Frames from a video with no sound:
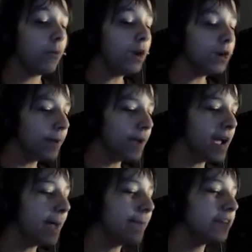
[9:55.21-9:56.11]
wonder what
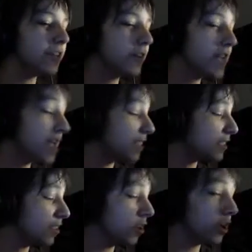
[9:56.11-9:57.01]
happened here.
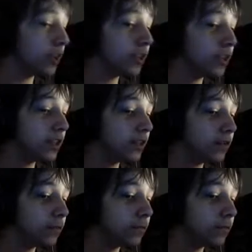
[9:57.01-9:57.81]
Yes, look at the...